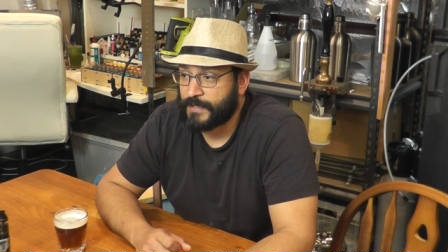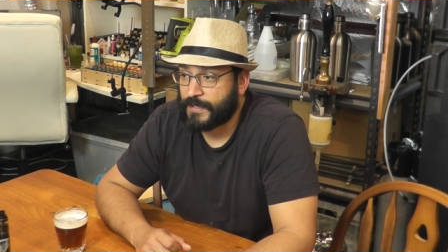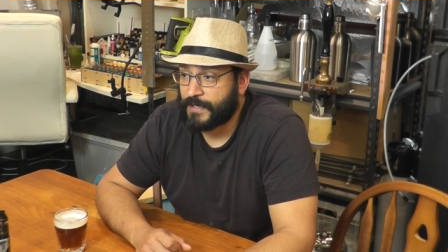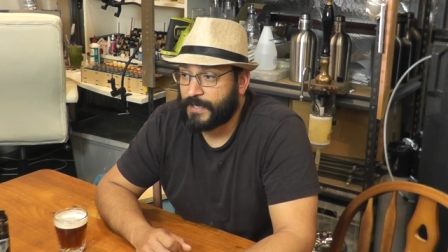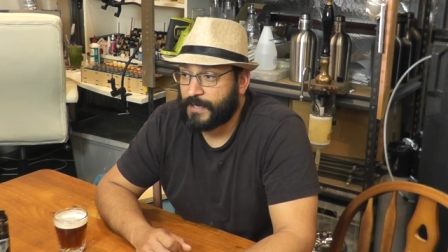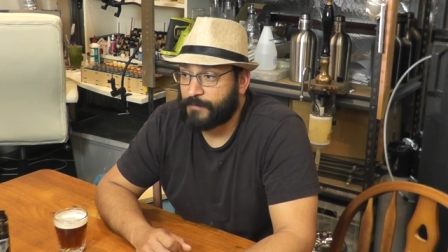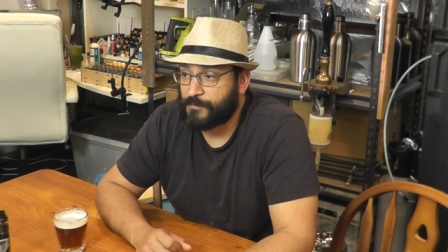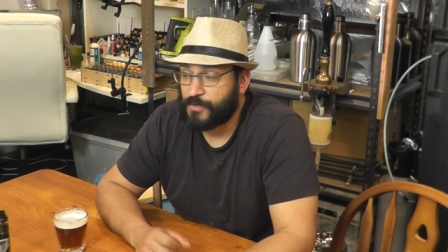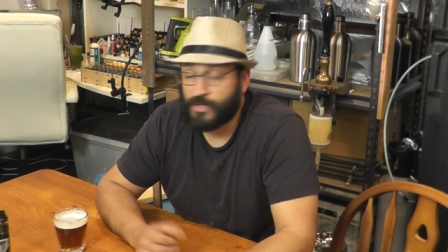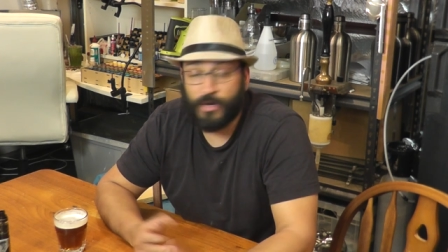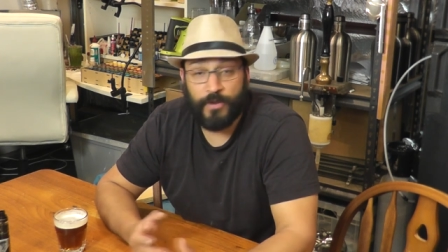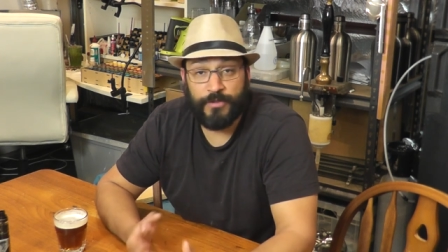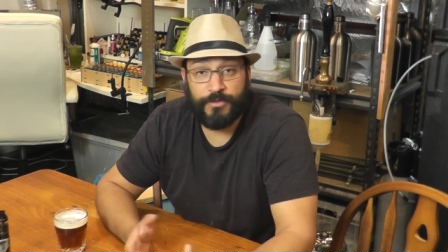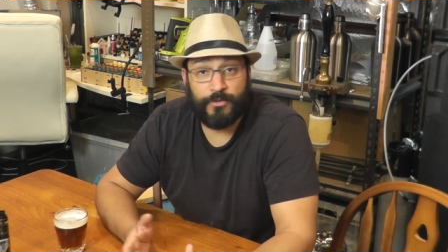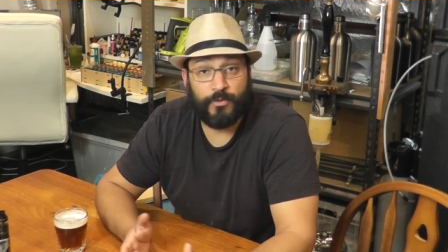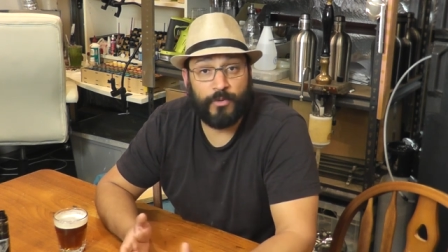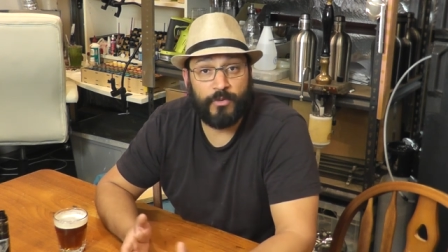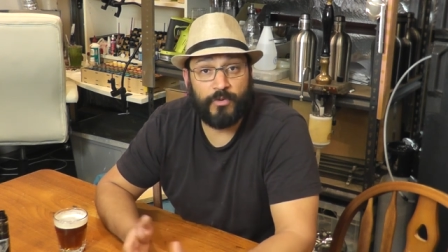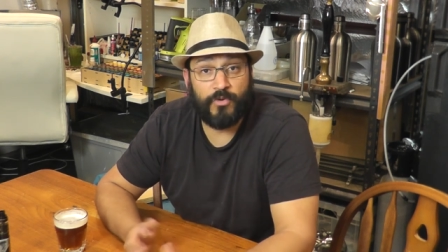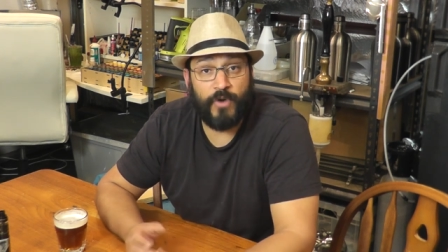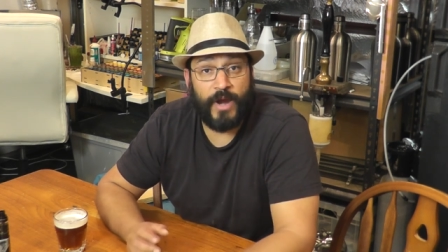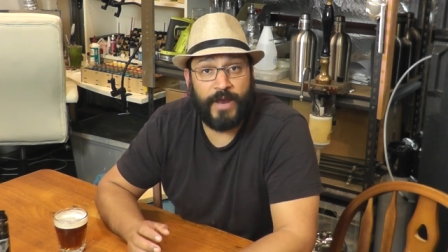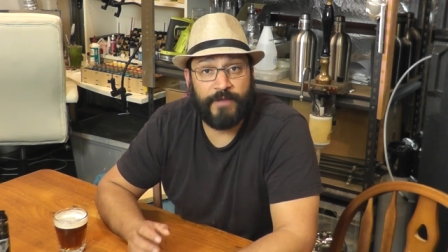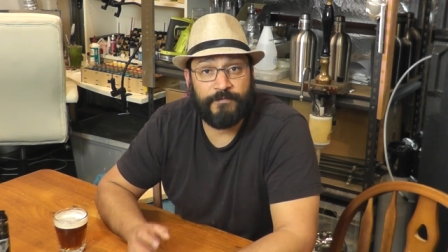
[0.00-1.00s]
um, you know, I
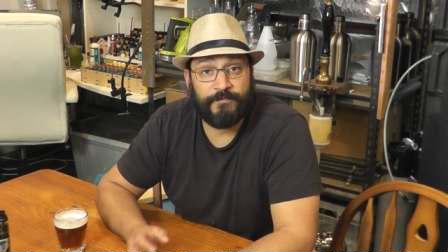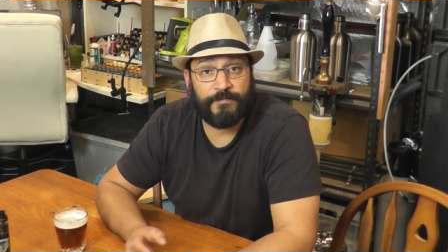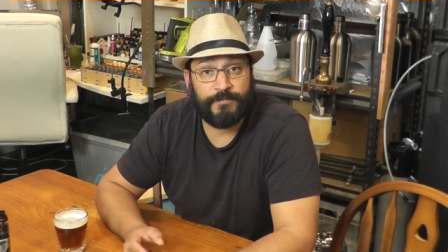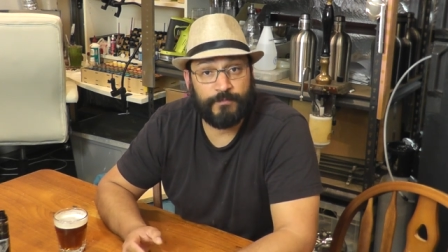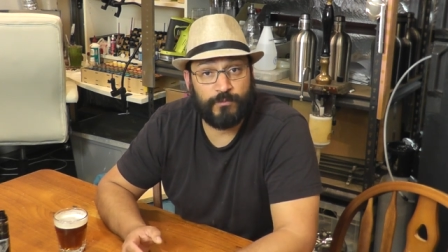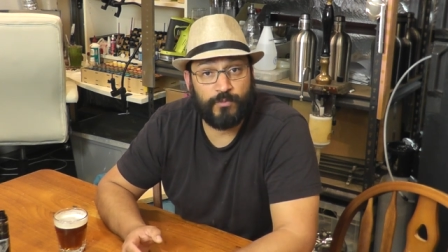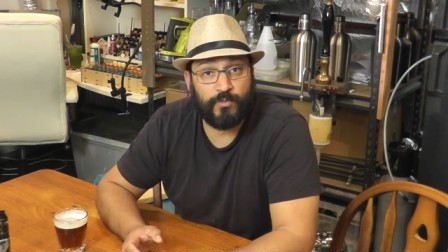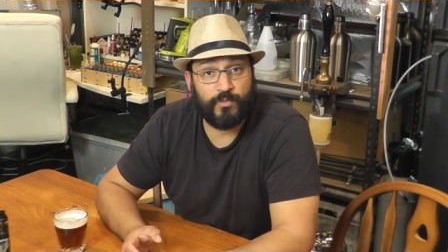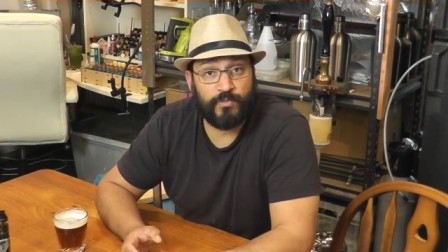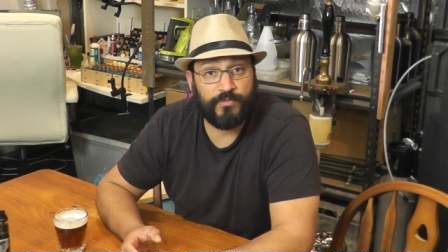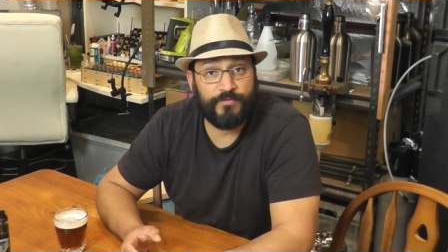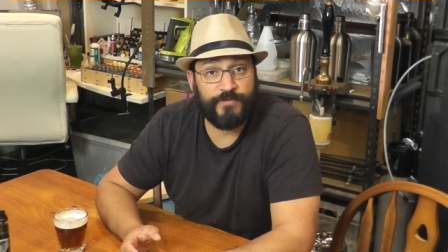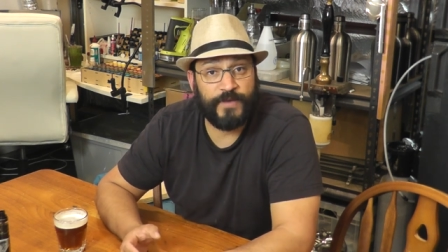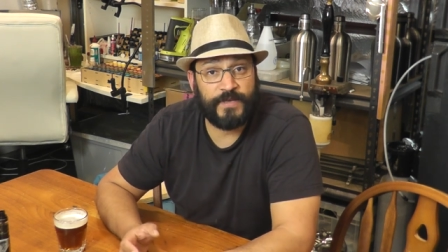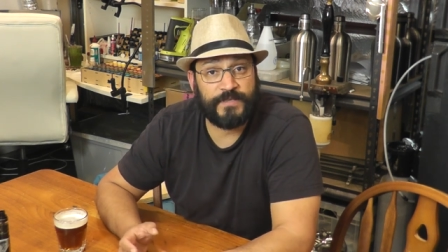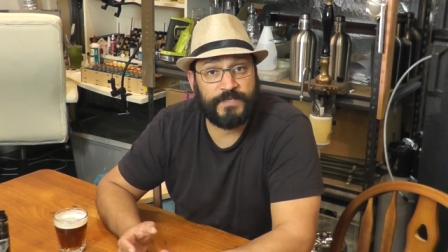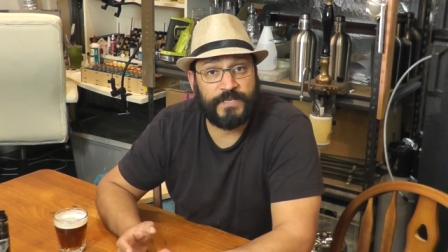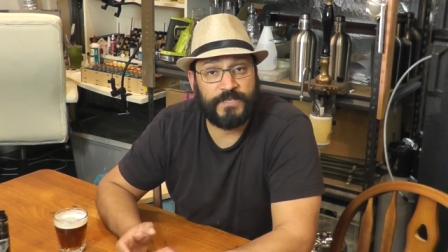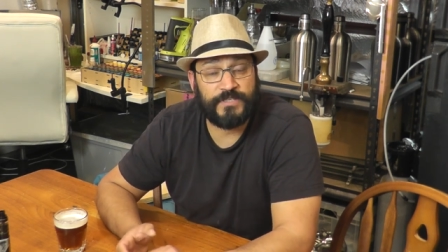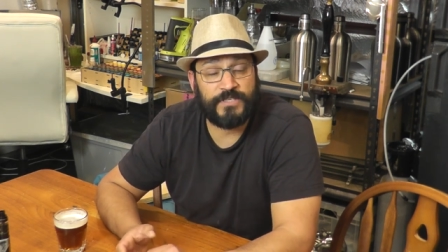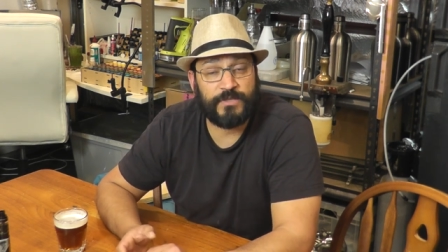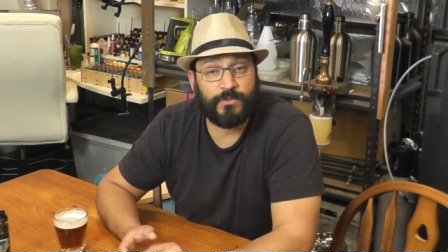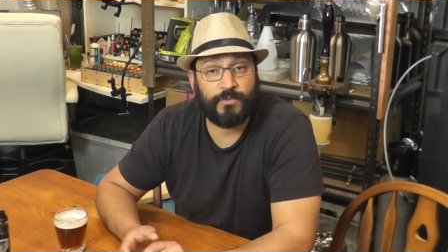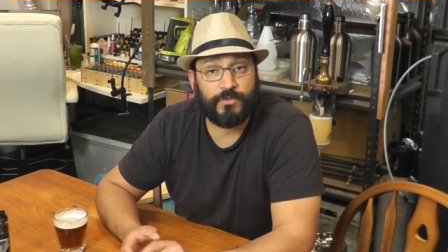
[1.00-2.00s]
thought, great,
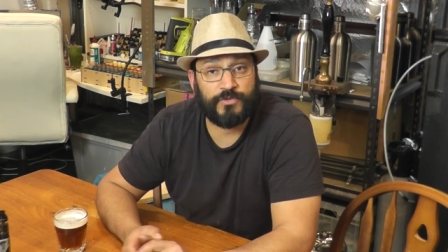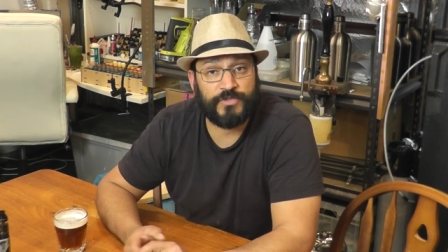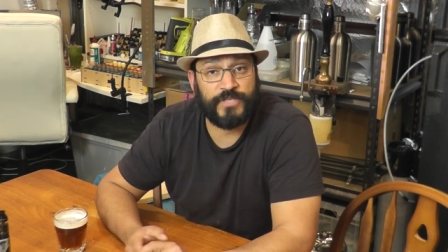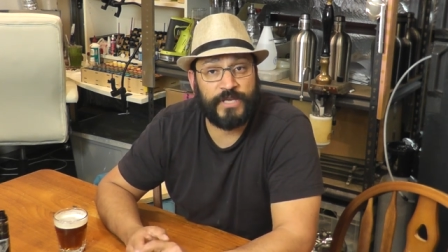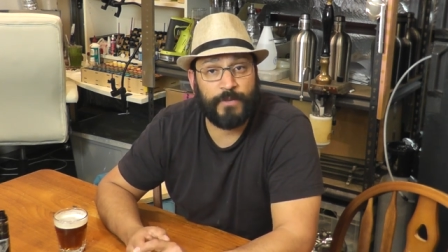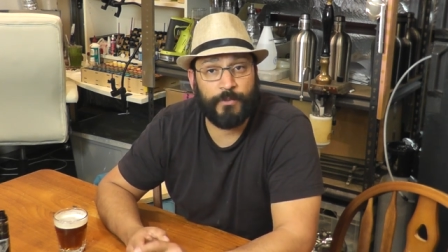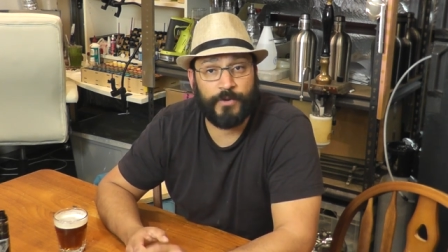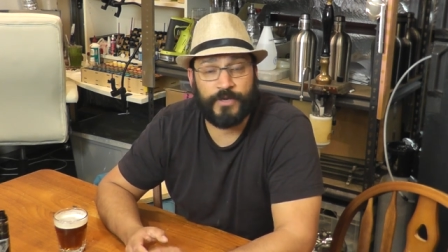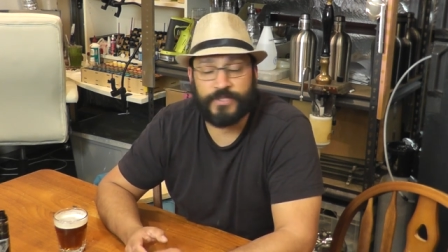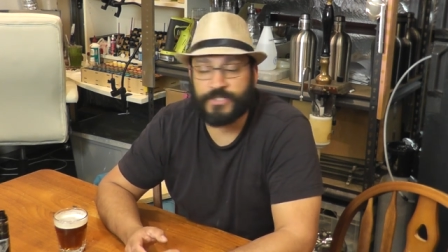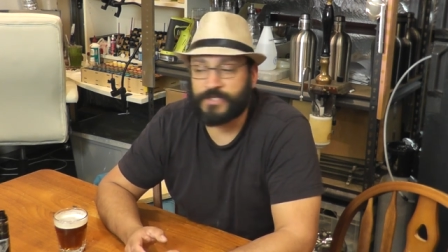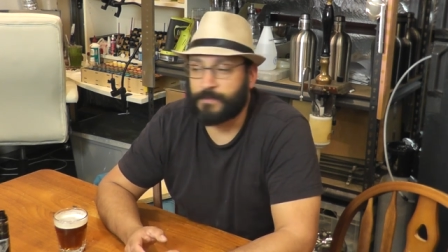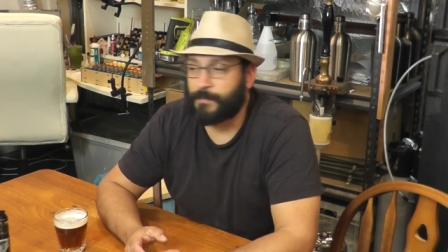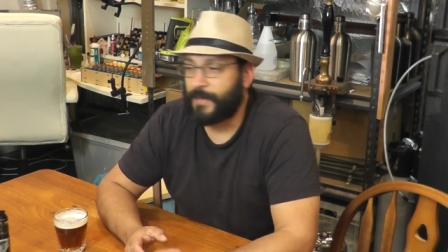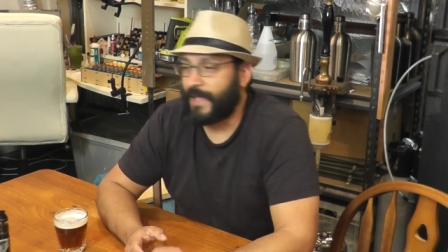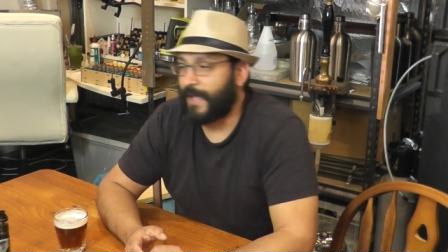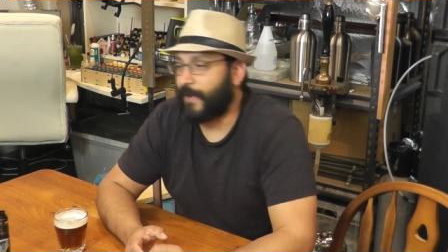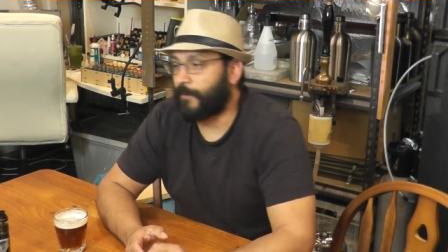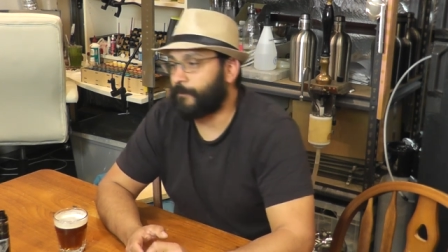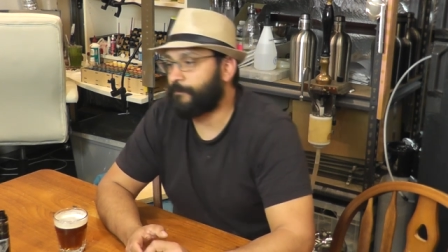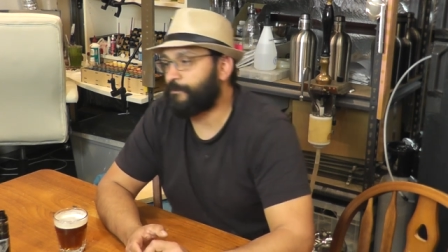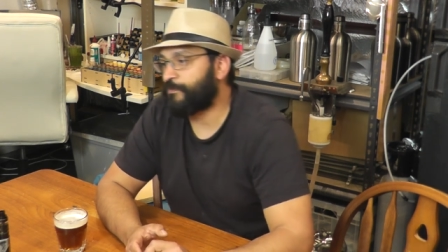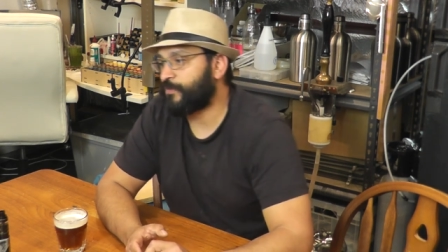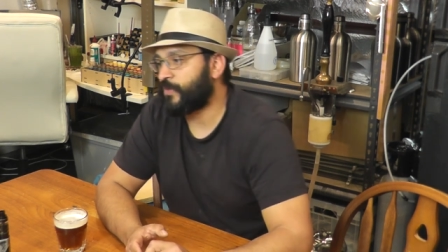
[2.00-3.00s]
fantastic, we'll see what it's
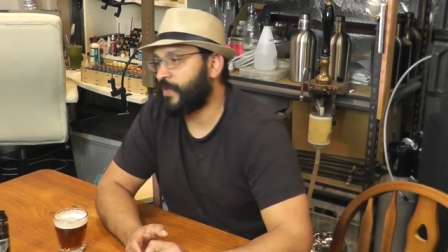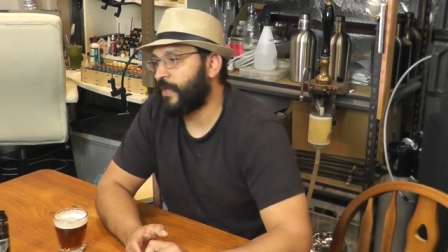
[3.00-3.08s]
about.